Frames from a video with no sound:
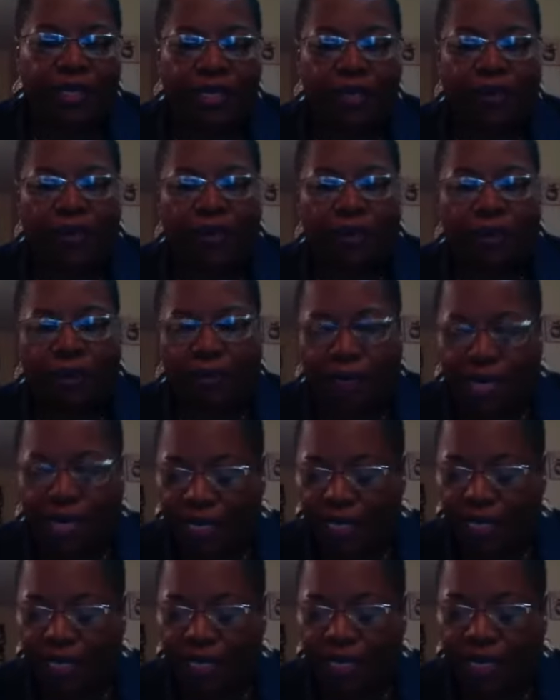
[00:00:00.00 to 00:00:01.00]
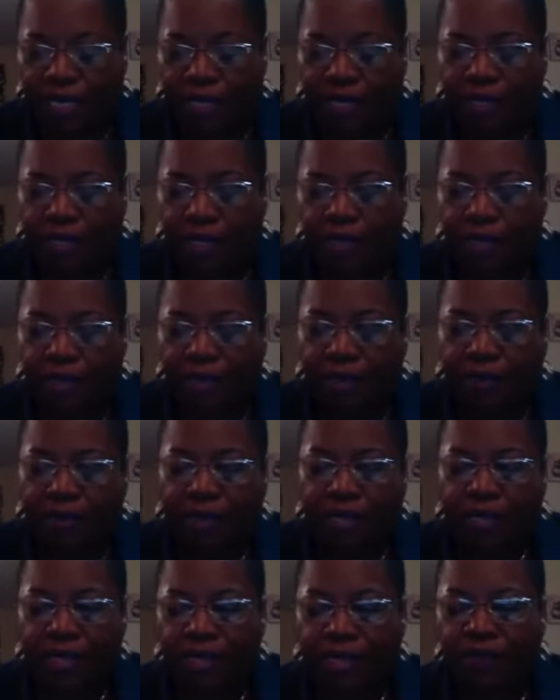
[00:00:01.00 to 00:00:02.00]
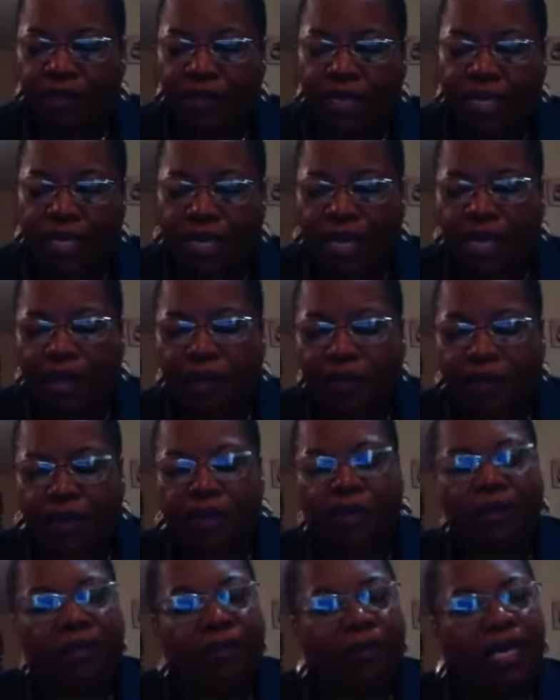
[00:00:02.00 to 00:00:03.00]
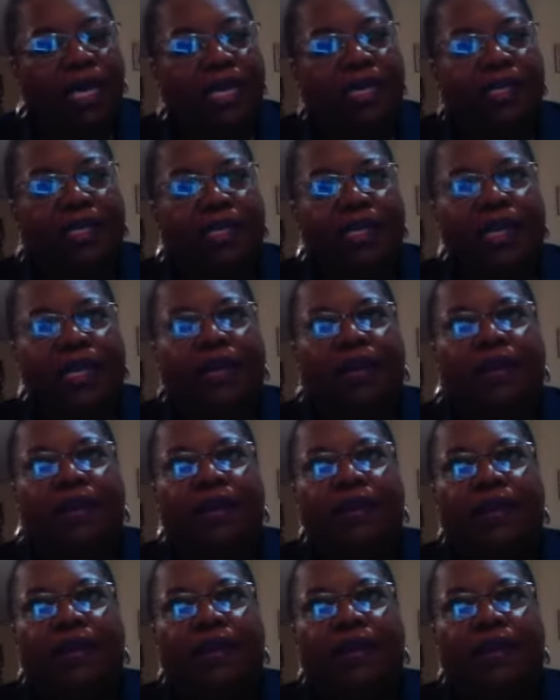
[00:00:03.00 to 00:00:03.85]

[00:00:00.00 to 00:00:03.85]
the old mindsets, because if you're going to have a new mindset